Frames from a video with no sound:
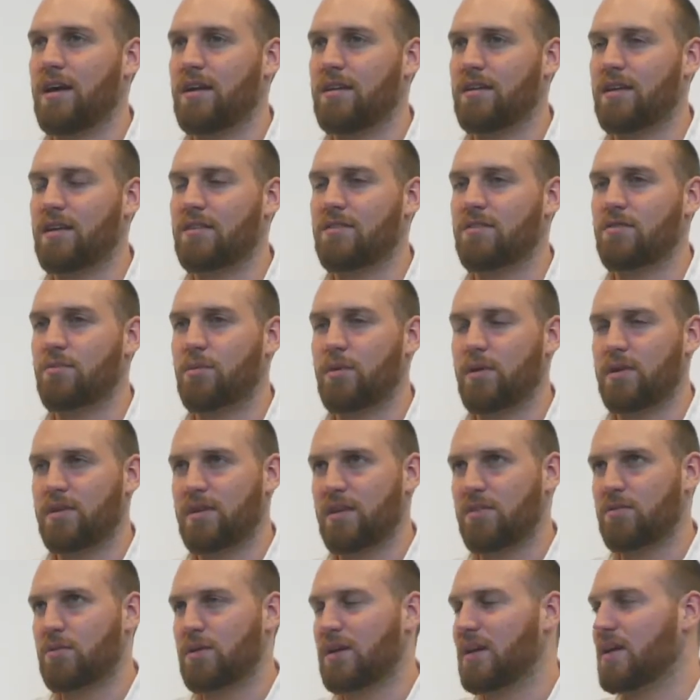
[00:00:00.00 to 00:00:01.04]
And that's
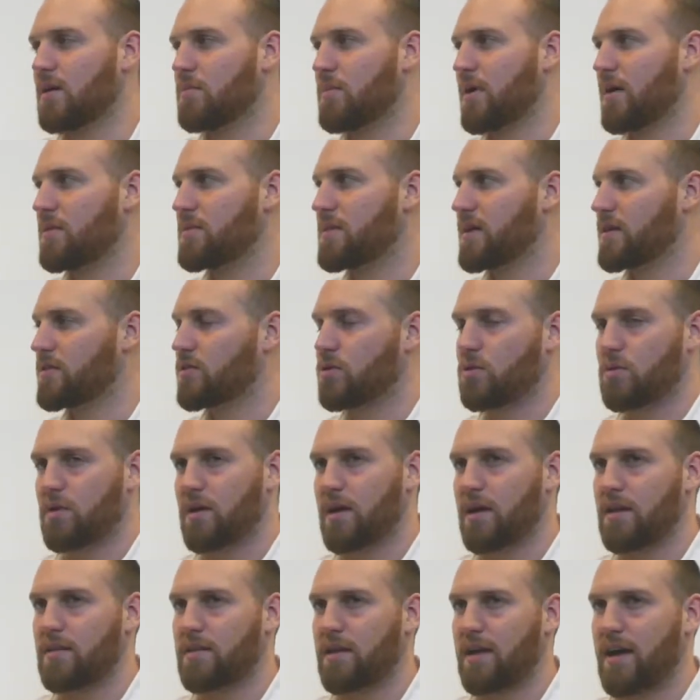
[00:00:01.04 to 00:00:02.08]
really about that whole
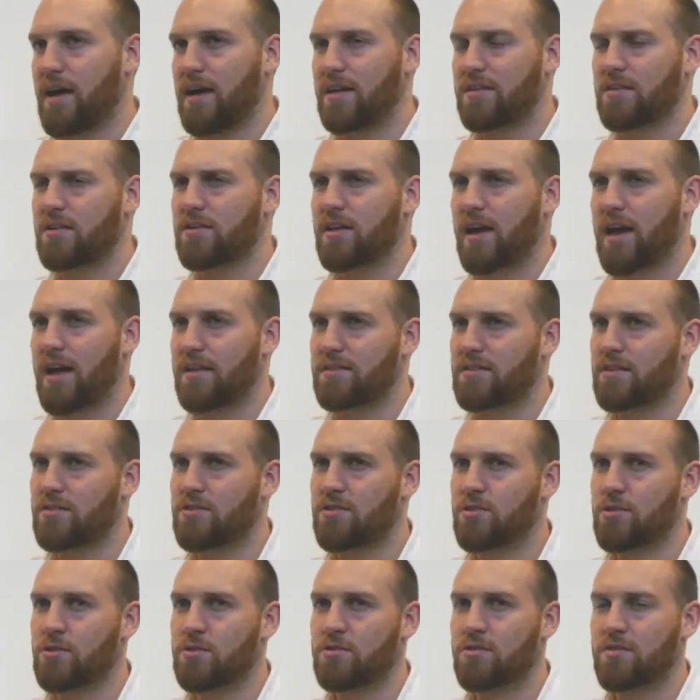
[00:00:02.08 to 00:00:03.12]

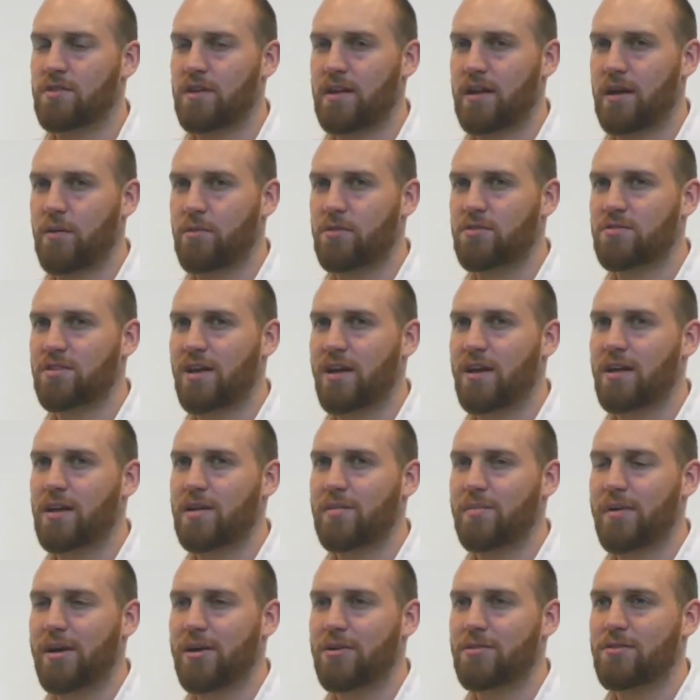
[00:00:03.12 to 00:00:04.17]
attitudes that I was telling
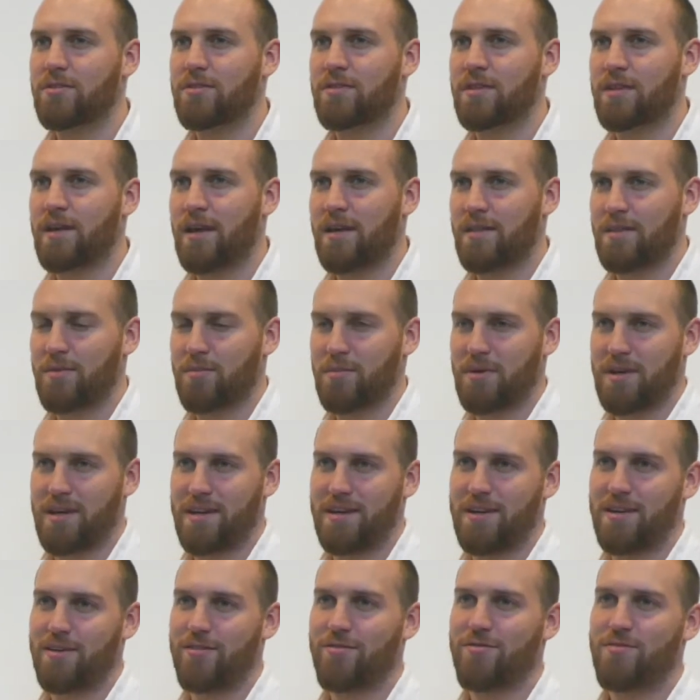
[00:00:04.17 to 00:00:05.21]
about at the
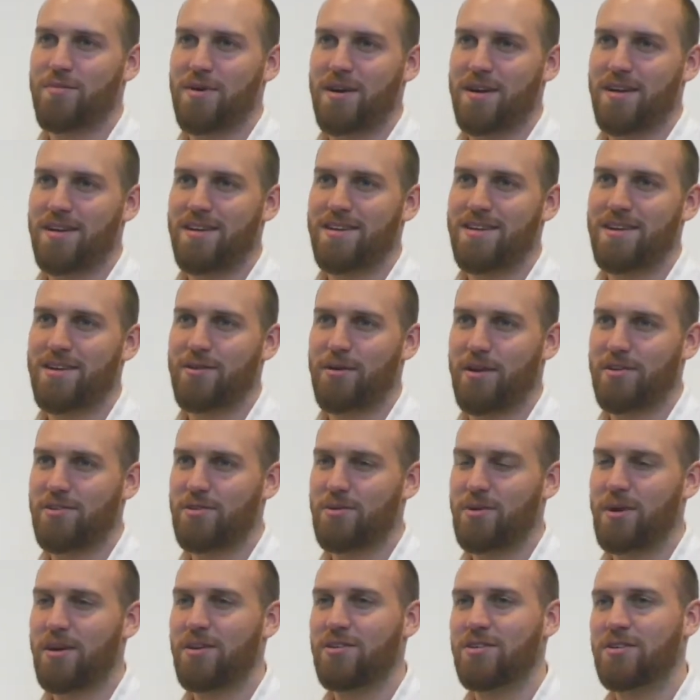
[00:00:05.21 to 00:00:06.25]
beginning of my
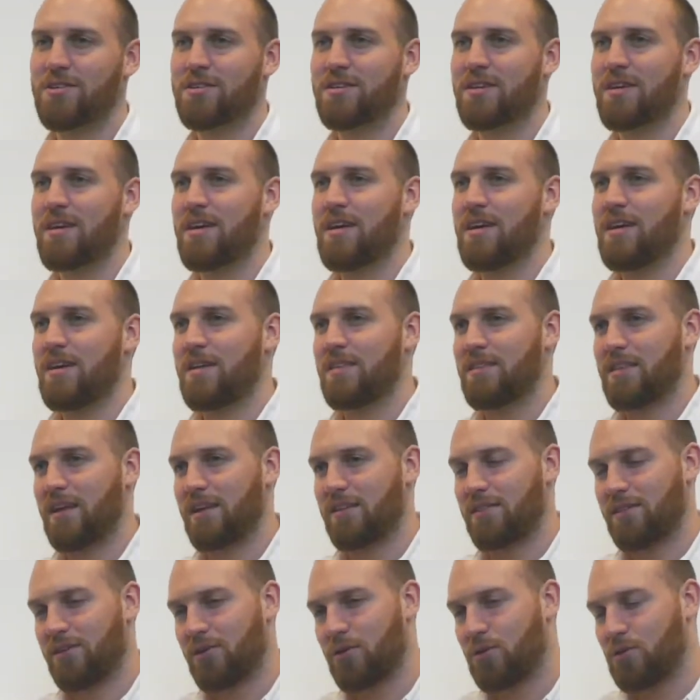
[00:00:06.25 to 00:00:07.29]
graduation.
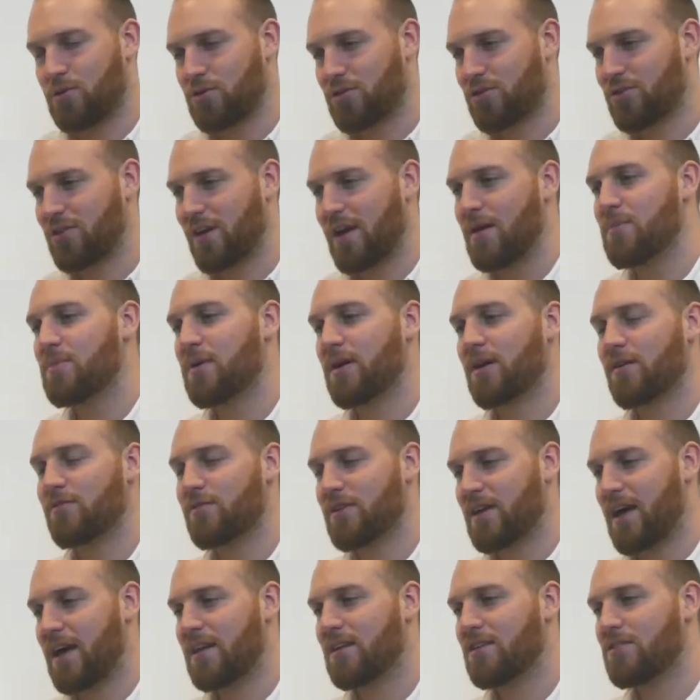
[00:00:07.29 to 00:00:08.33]
That the whole shaping of
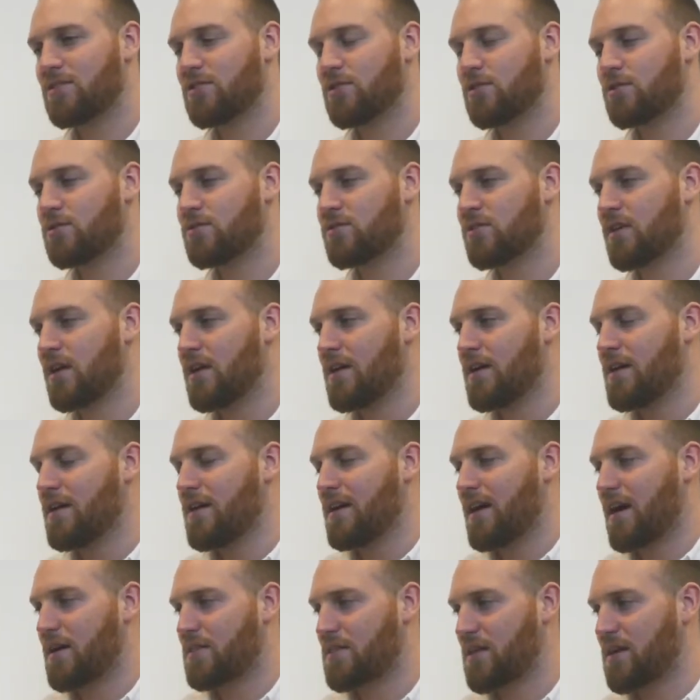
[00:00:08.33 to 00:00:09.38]
an attitude,
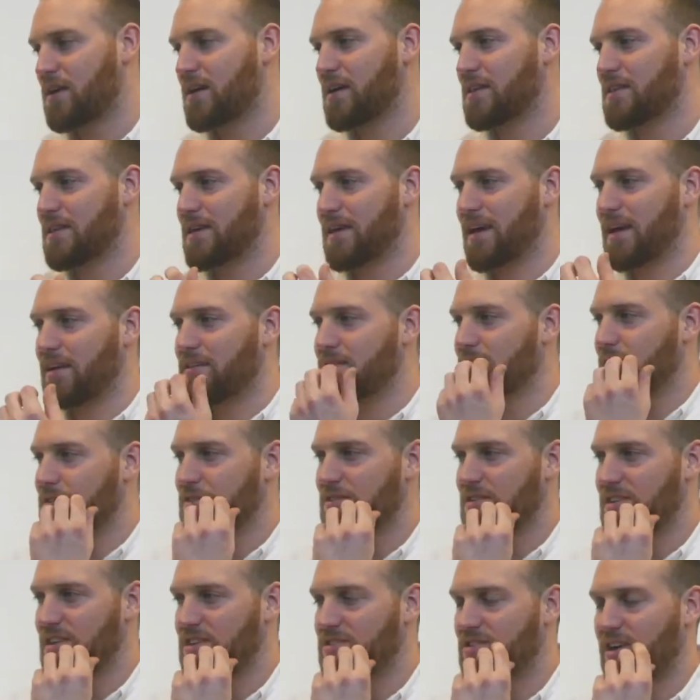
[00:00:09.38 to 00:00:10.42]
I think in the end as
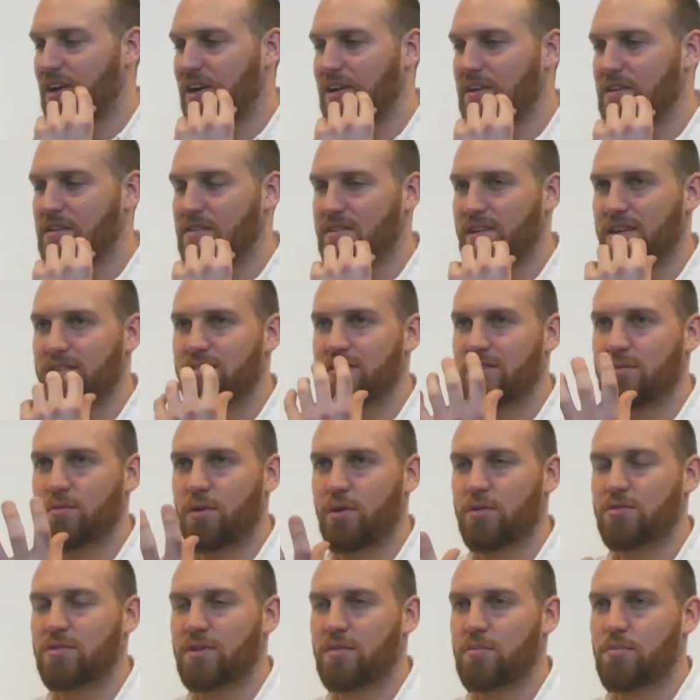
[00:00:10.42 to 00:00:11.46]
a designer, that's the
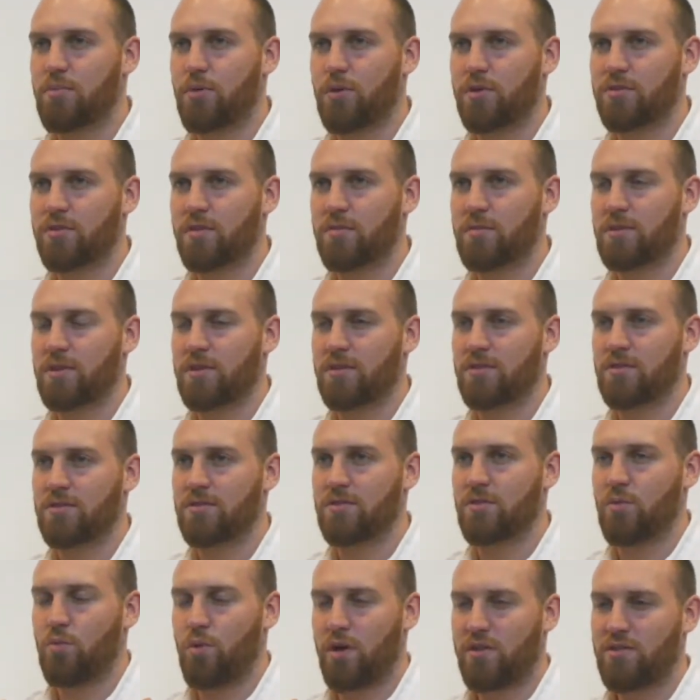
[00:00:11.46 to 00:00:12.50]
most important,
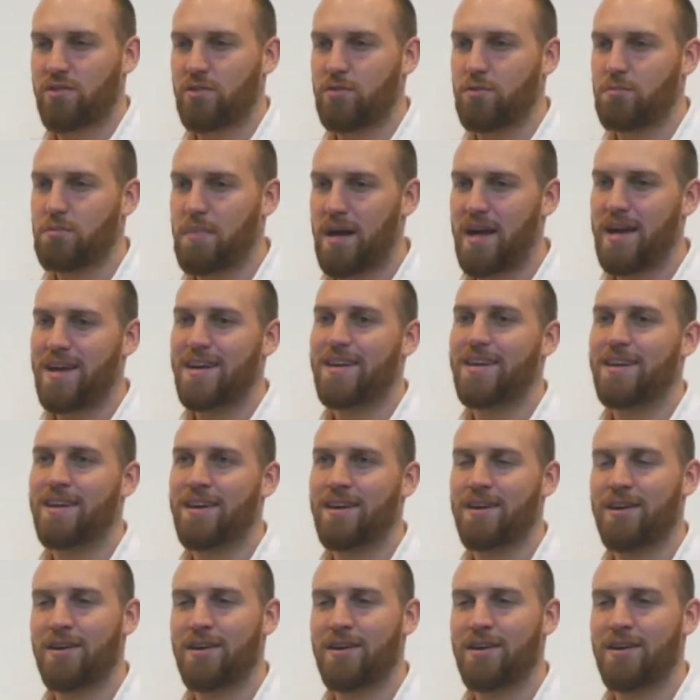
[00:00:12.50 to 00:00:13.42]
because what you make